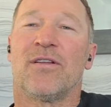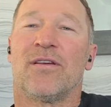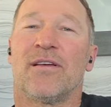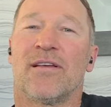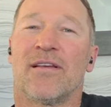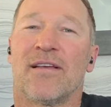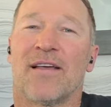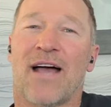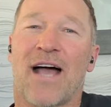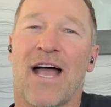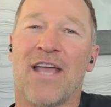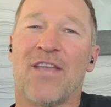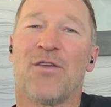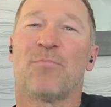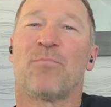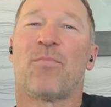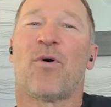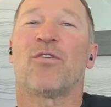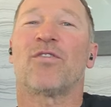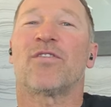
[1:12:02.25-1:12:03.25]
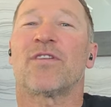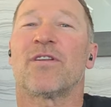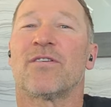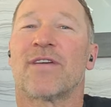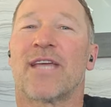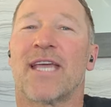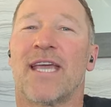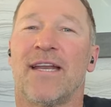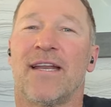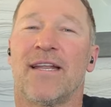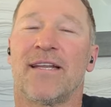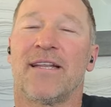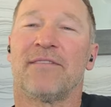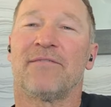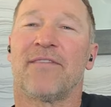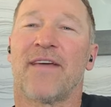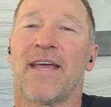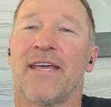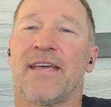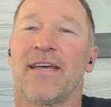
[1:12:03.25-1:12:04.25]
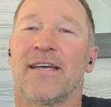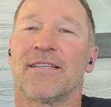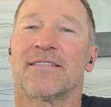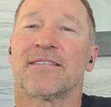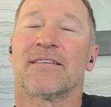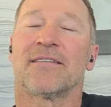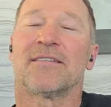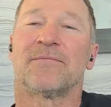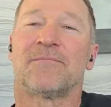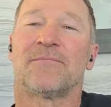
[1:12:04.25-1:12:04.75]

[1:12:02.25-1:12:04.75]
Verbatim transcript: the bus. Are you both located in